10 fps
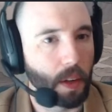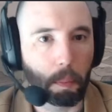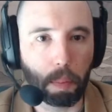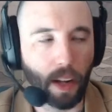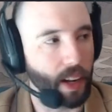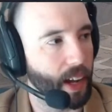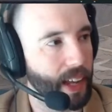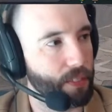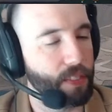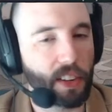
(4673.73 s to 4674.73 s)

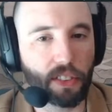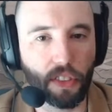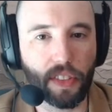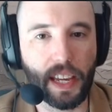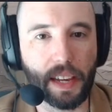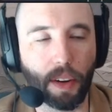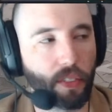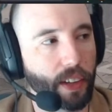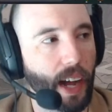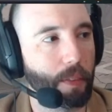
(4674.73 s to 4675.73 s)
But it fits the theme
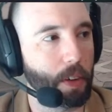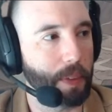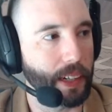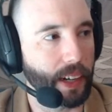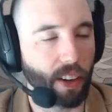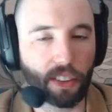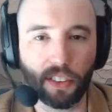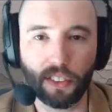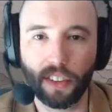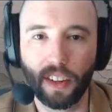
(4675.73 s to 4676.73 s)
of the goblin main
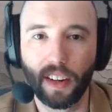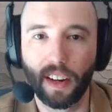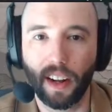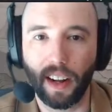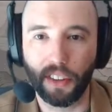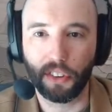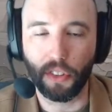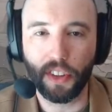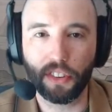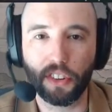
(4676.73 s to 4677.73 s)
characters.
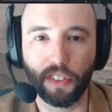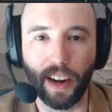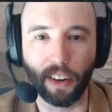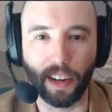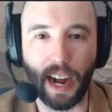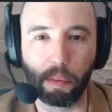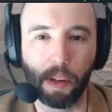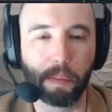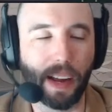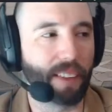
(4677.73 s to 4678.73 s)
So this is their
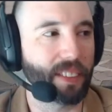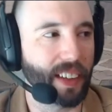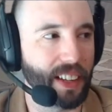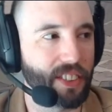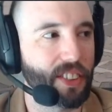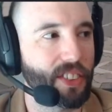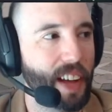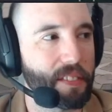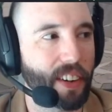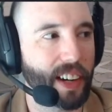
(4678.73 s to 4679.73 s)
goblin map. It's just
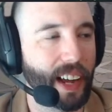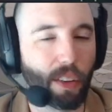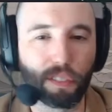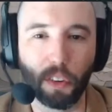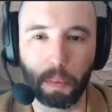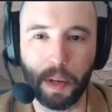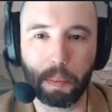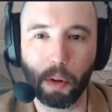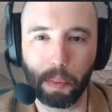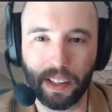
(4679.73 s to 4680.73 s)
not very helpful to
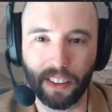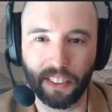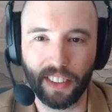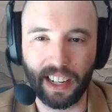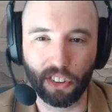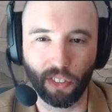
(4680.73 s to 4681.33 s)
people because things are